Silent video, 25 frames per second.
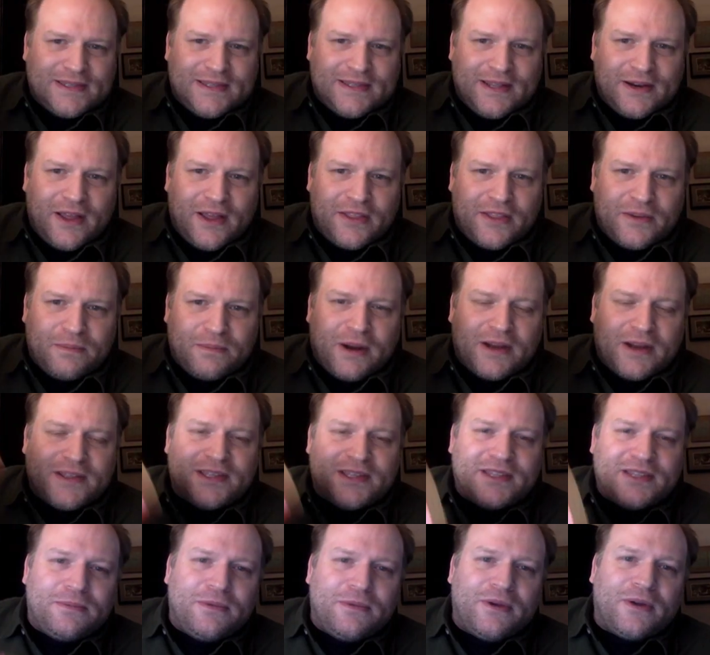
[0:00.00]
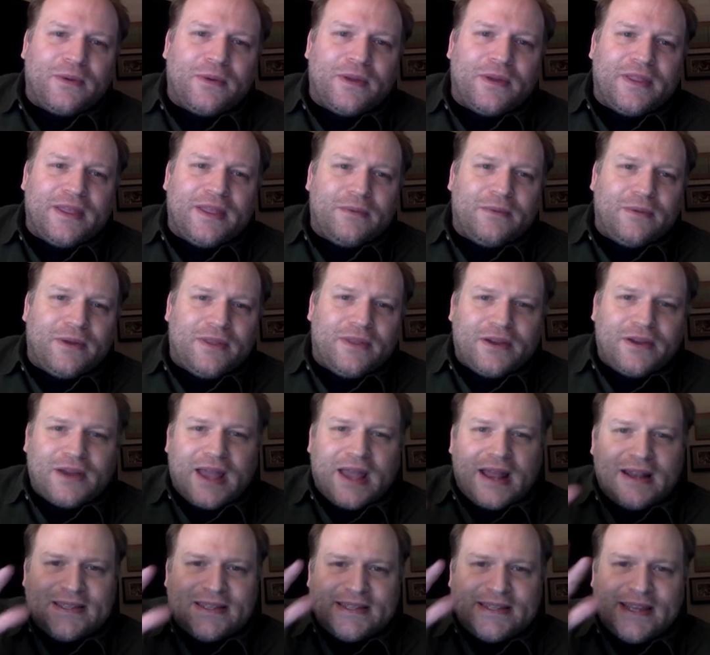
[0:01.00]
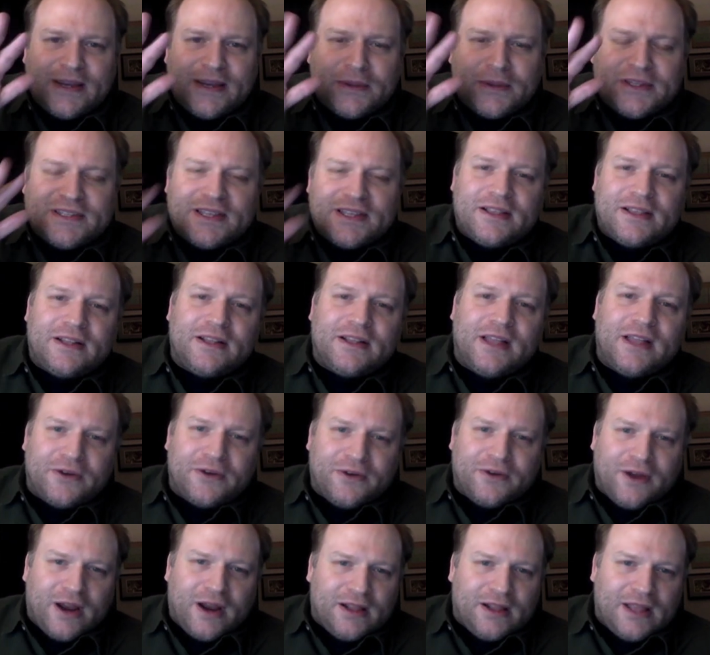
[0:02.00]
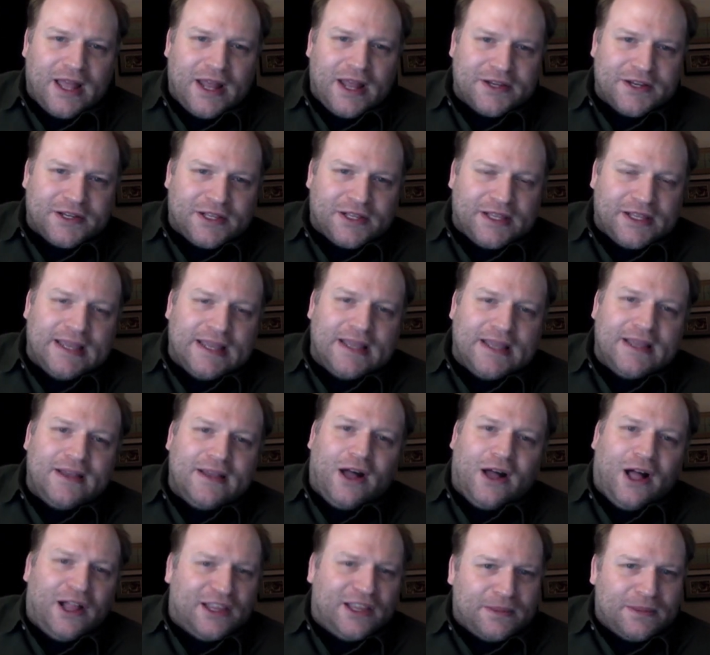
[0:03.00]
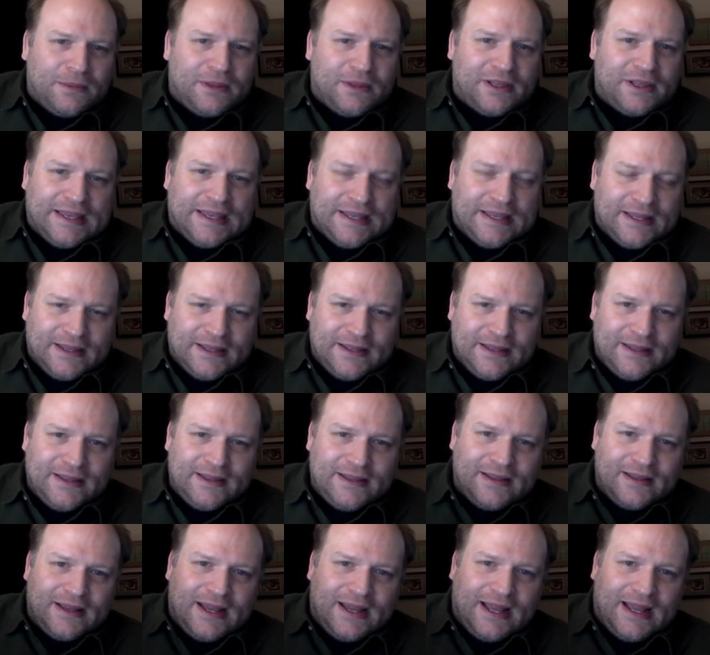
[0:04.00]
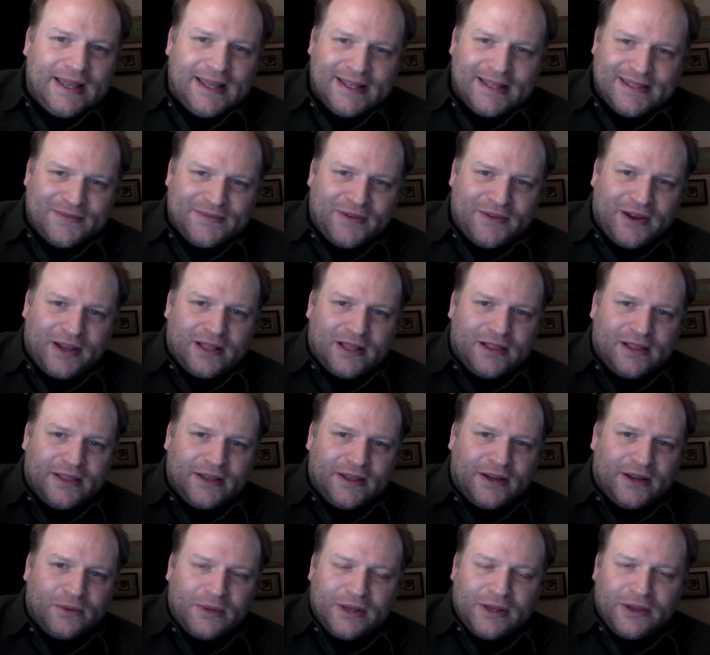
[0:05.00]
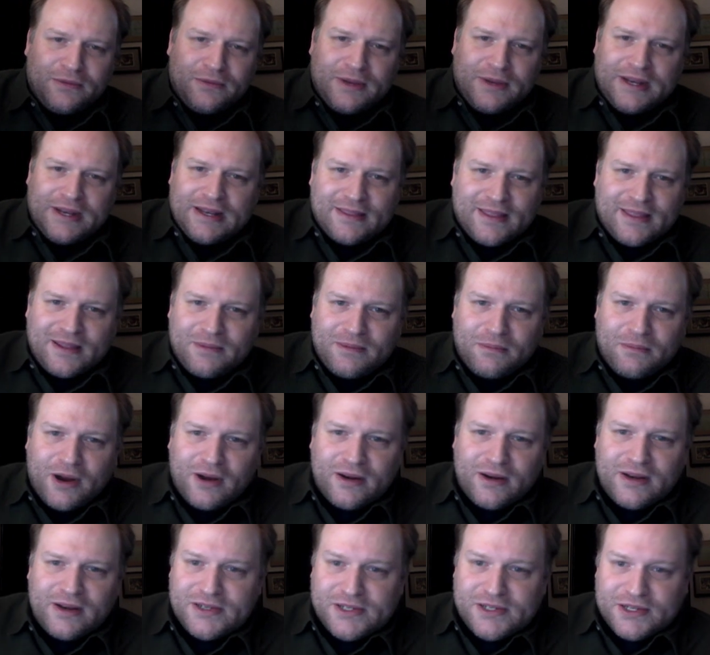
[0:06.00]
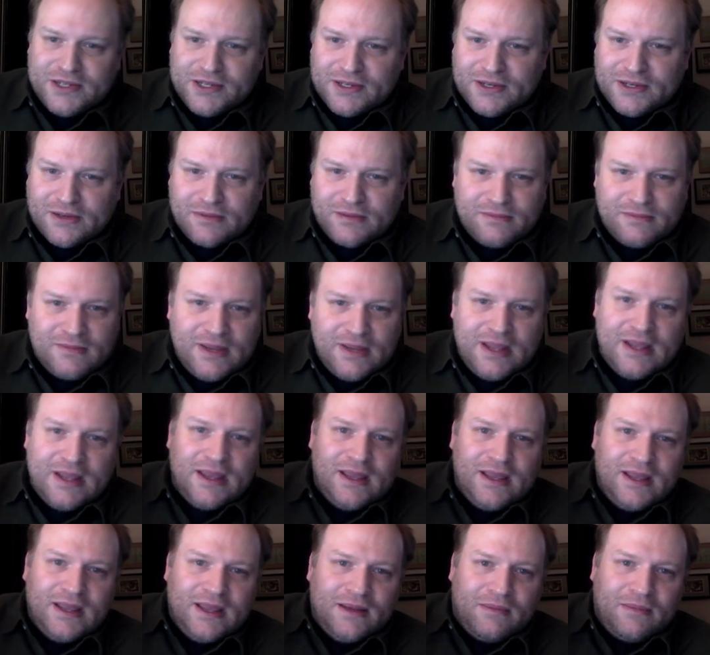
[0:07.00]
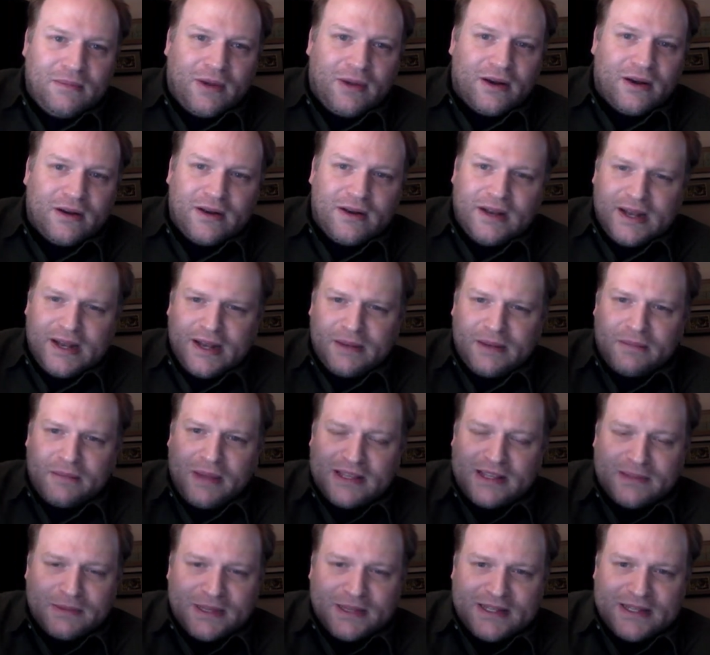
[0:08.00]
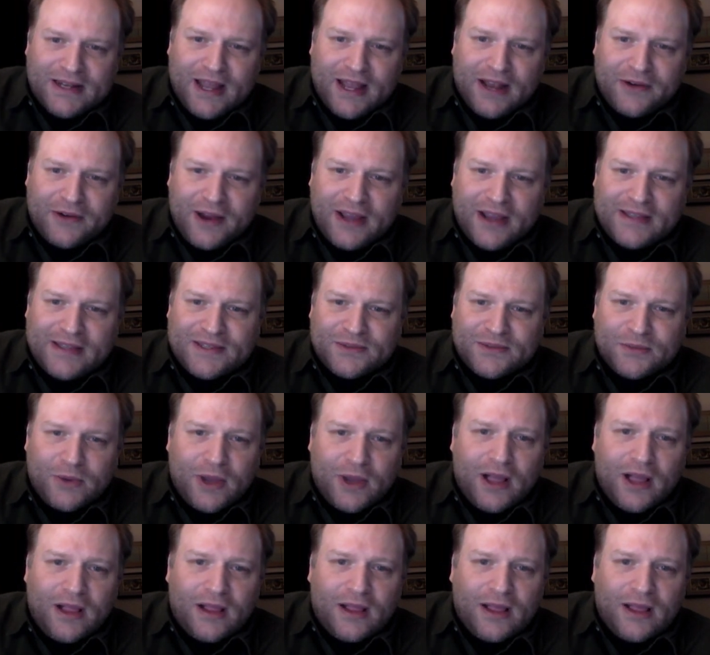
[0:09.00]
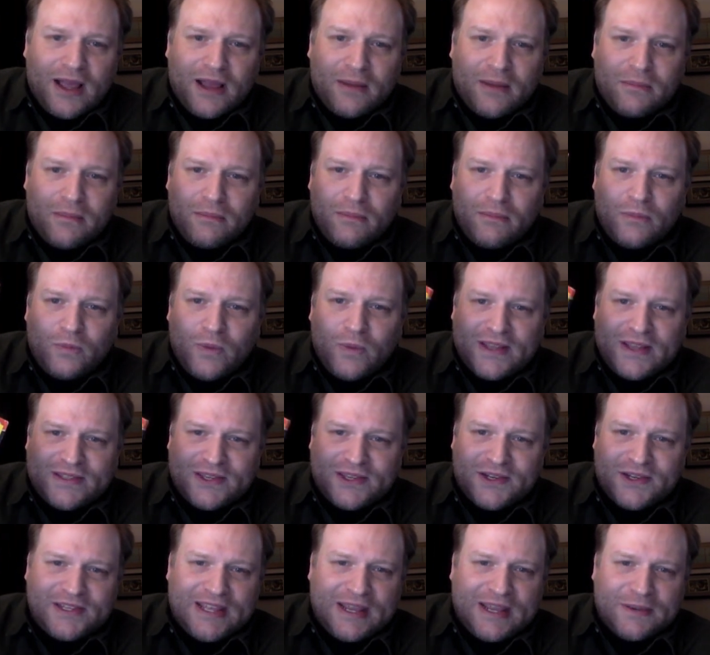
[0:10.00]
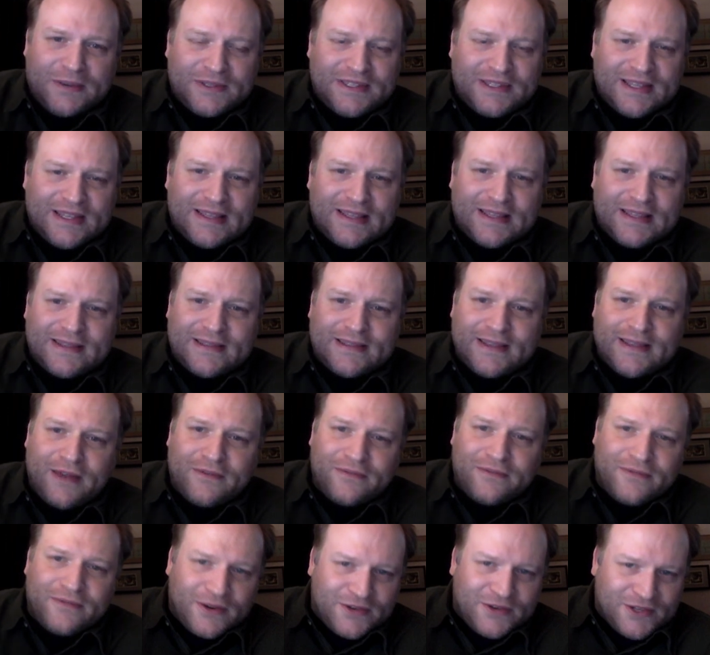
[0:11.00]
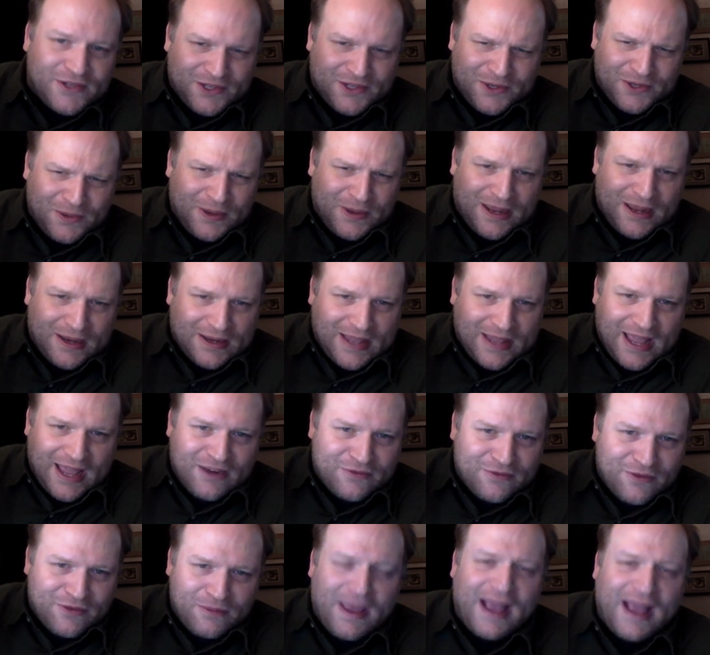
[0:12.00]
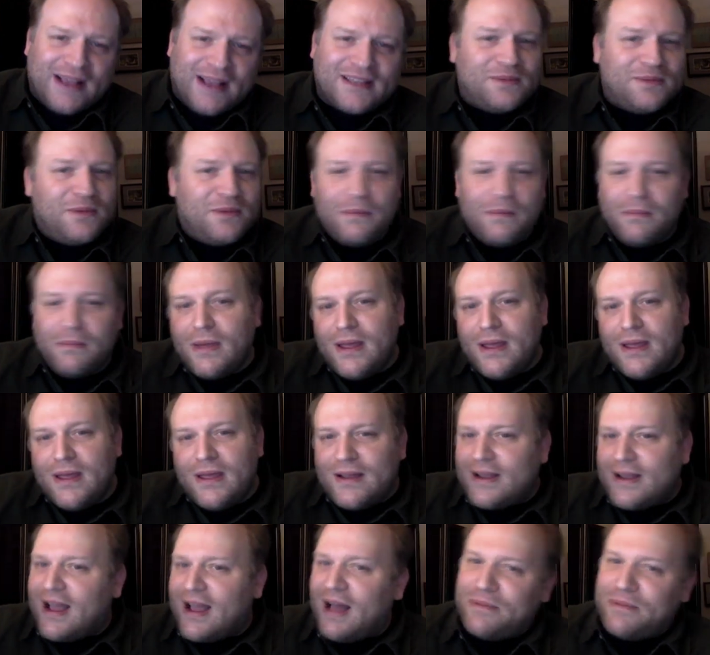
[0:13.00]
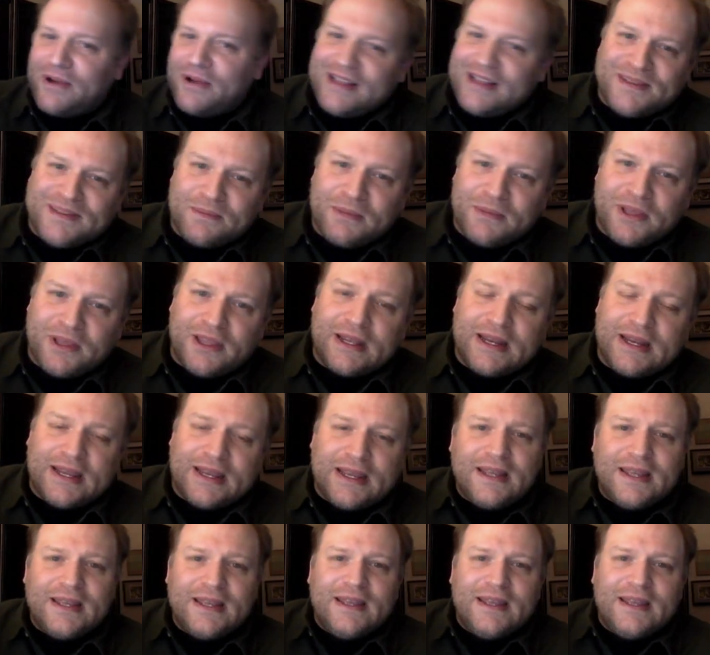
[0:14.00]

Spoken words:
There are other parts of the book where they're kind of sequenced a little unchronologically. Ultimately, it's very clear when you read it that Martin and possibly Snodgrass as well, as they're sequencing this stuff, they're just doing it kind of for maximum comprehensibility,